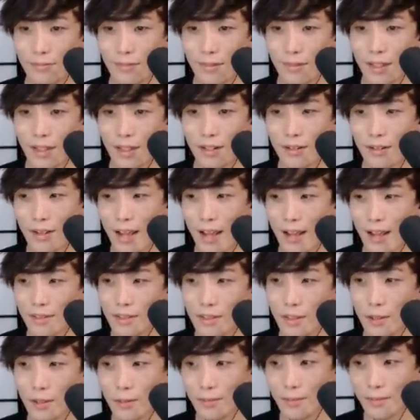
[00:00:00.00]
You don't have
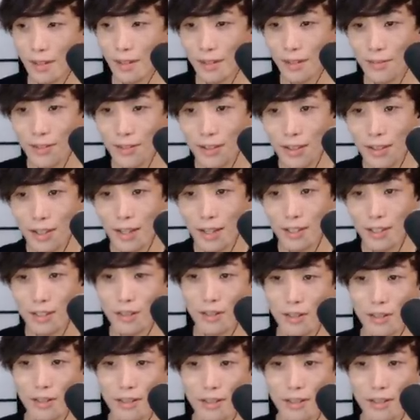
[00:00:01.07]
to? I feel like I should,